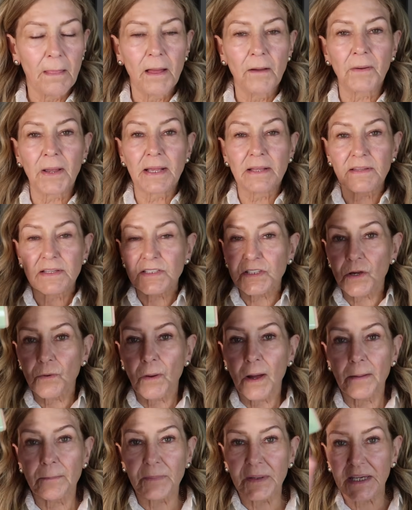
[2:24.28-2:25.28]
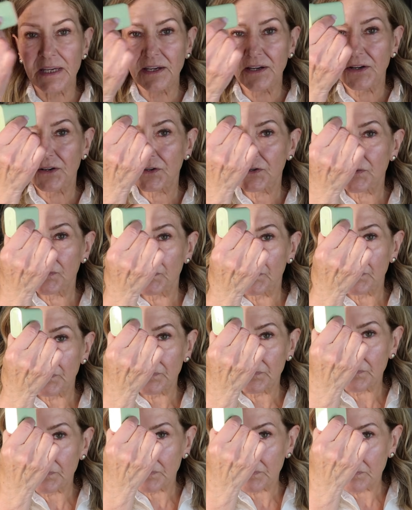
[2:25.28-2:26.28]
Okay, let's go up here.
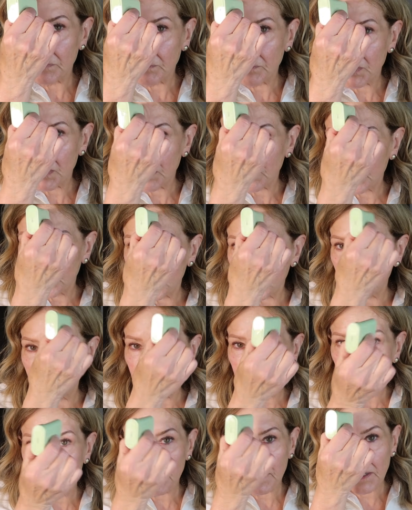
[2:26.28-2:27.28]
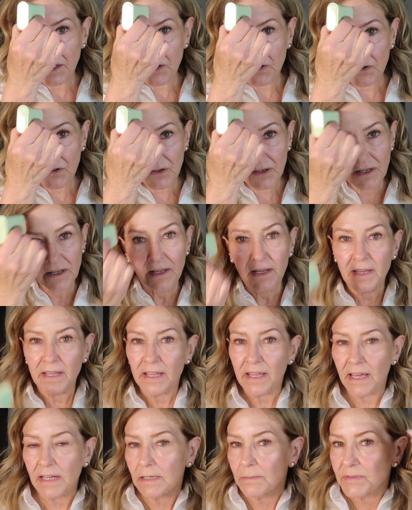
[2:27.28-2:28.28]
Put a little bit in here.
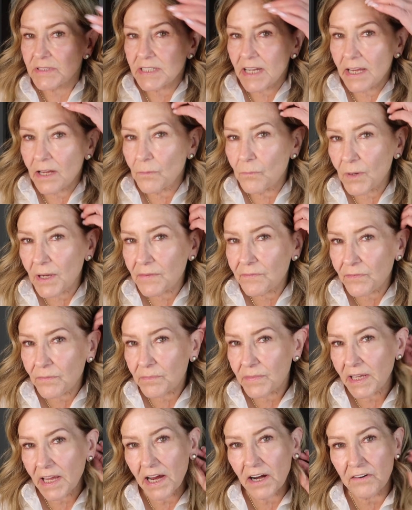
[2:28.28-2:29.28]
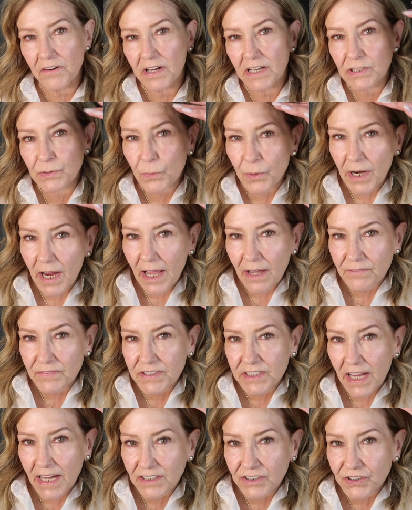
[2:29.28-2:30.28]
And I'm staying away from the areas where I have
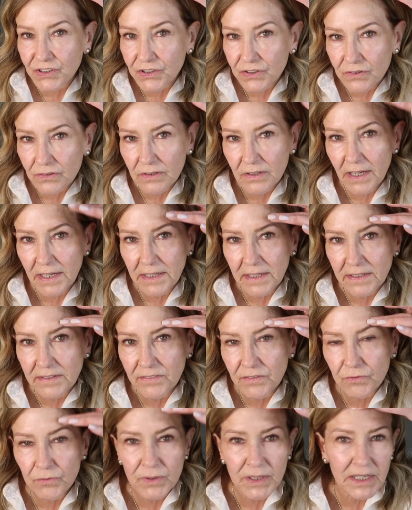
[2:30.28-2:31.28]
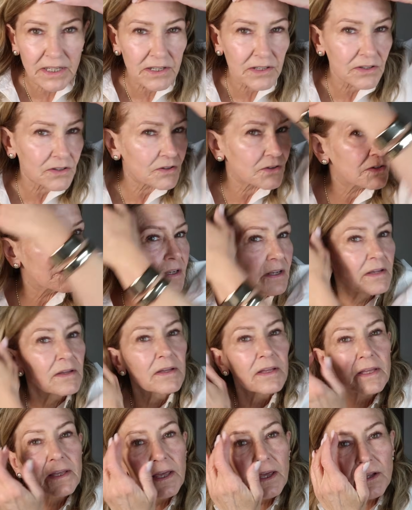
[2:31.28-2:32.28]
texture, like in through here
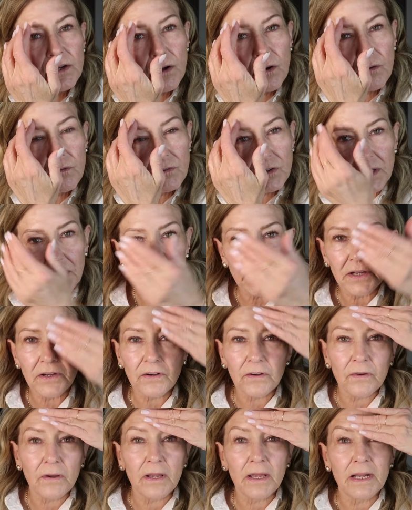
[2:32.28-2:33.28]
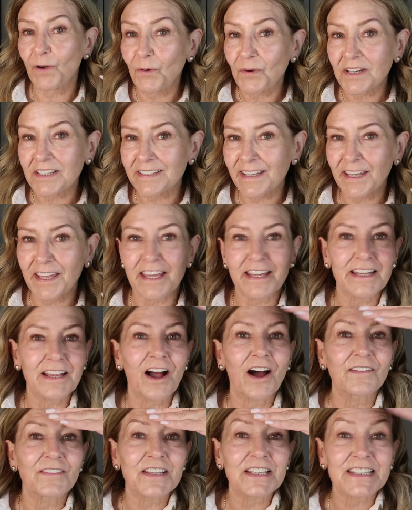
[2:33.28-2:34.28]
and over here, focusing it
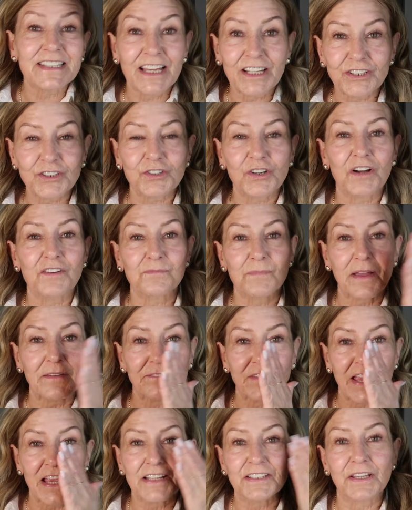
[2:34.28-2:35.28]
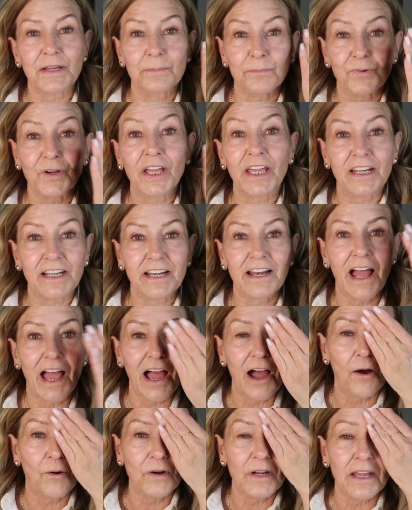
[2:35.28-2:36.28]
on the center of my face and bringing it
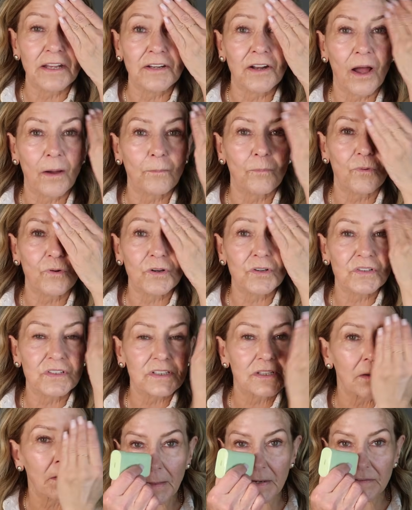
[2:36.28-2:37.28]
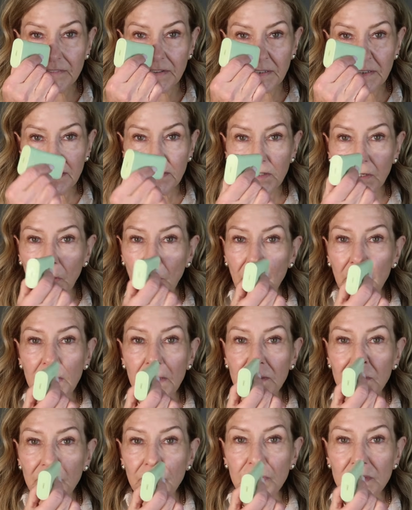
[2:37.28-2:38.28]
out and upwards. And if I need to go in
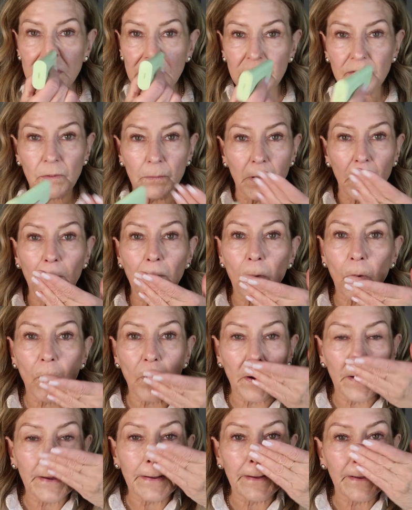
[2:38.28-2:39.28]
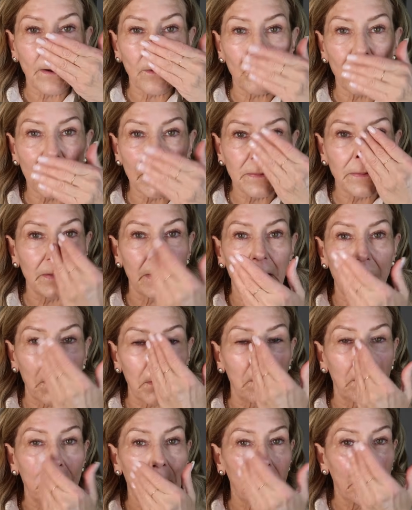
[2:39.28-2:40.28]
and do these a little bit more, I can go in
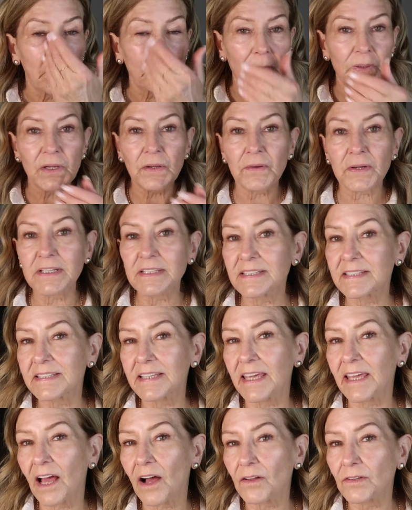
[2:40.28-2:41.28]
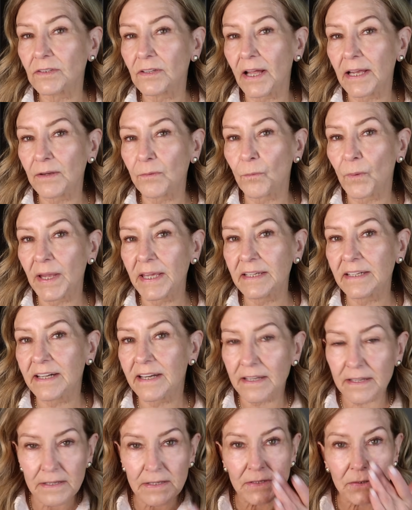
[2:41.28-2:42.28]
there. But you can see how lightweight it
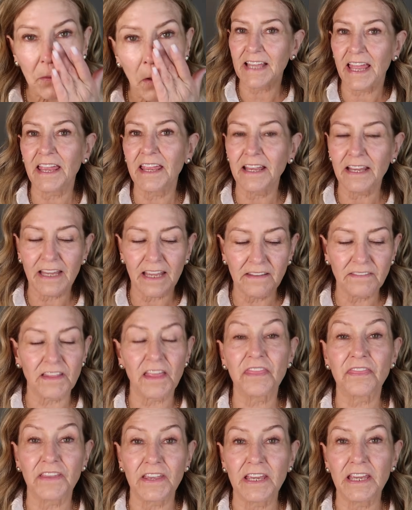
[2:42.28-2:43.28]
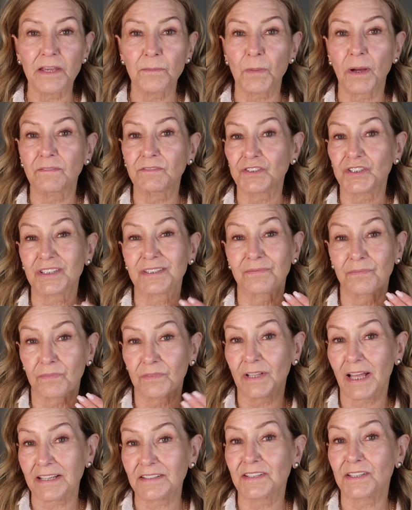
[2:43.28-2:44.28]
is, staying in the theme of just
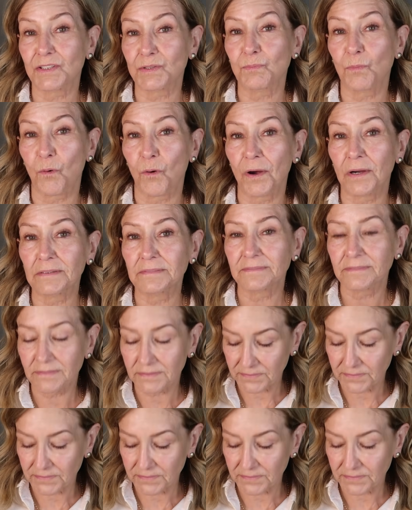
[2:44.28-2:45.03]
less is more.